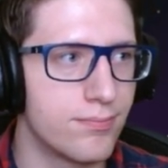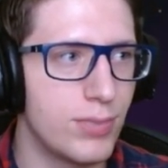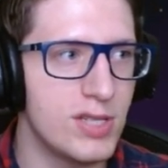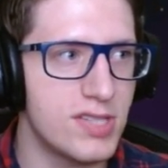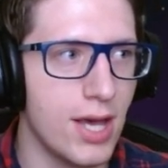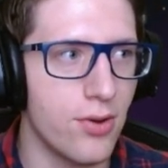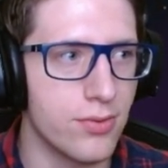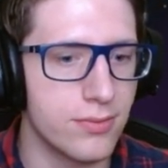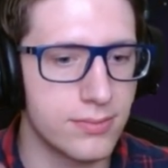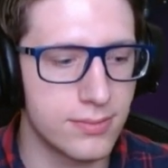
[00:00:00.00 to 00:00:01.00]
Peace out,
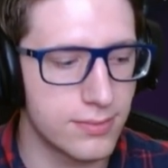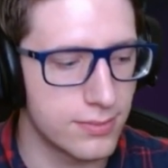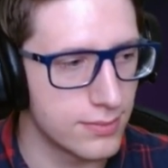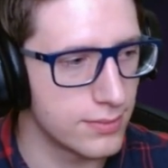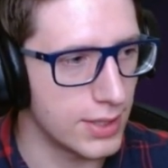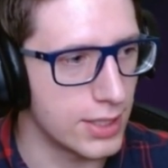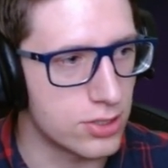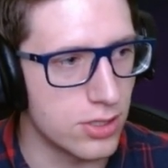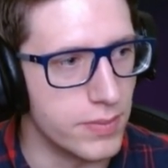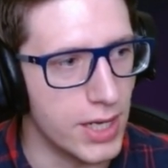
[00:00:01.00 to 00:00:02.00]
and
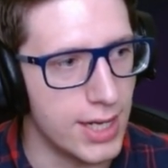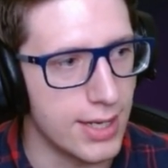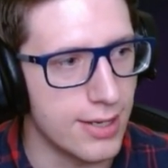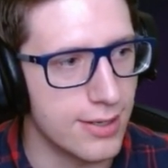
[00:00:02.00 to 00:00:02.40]
goodbye.